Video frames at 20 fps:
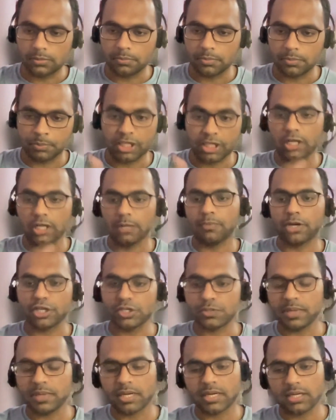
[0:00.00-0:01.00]
particular
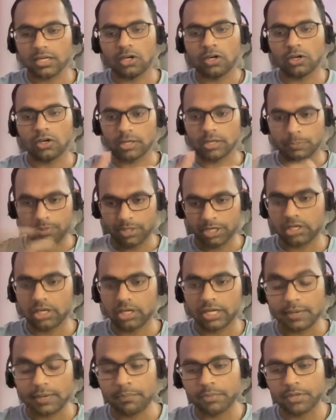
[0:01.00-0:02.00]
prospect or a
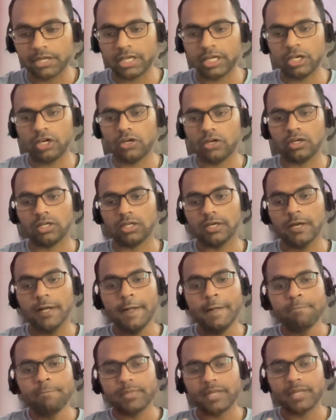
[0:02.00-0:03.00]
particular company or
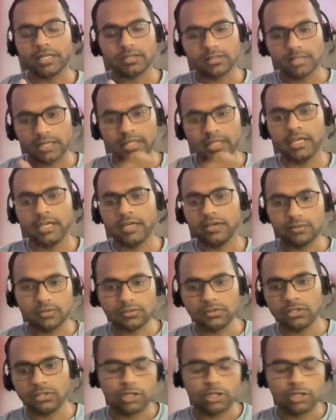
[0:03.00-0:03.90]
that they